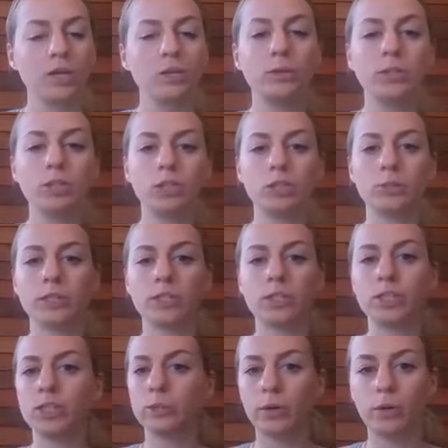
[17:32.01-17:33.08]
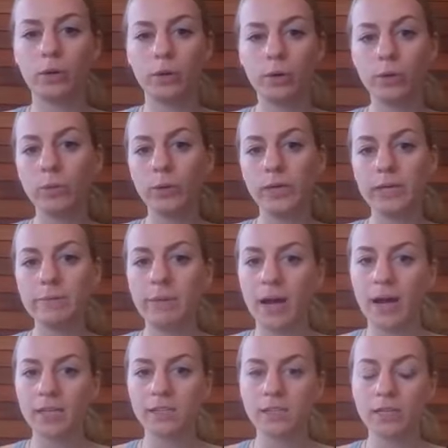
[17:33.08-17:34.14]
You could switch to a whole wheat
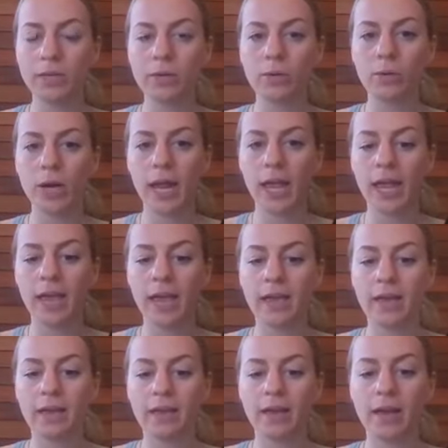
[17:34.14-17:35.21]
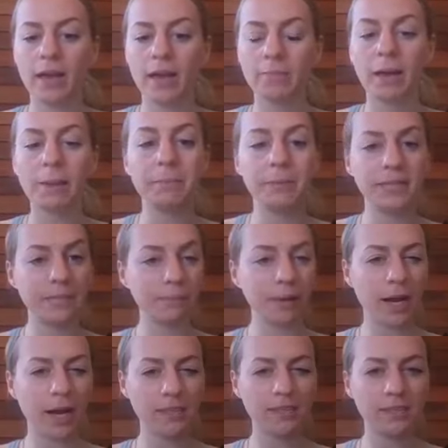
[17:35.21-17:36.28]
pasta or a bean
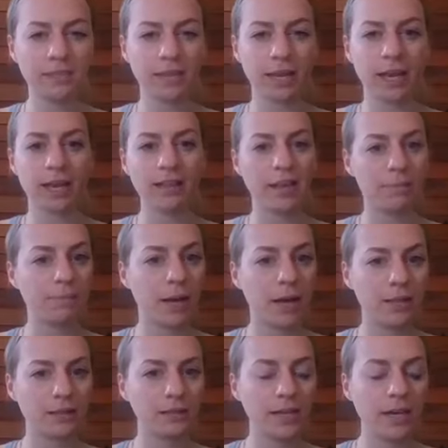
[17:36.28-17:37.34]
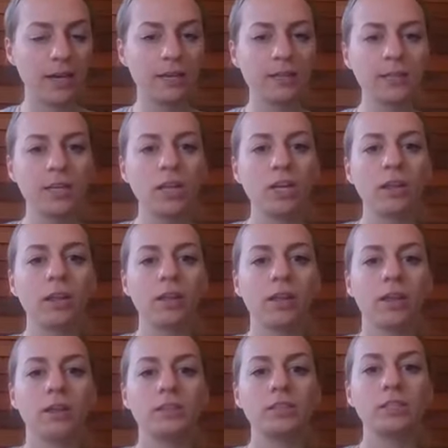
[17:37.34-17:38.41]
pasta, like I like Banza,
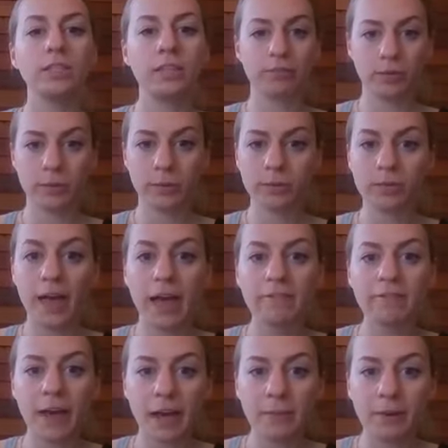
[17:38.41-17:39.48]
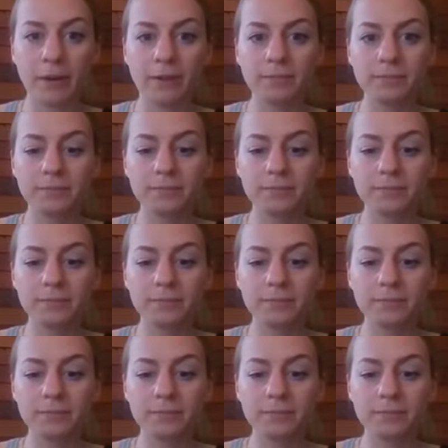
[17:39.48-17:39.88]
to give you that fiber.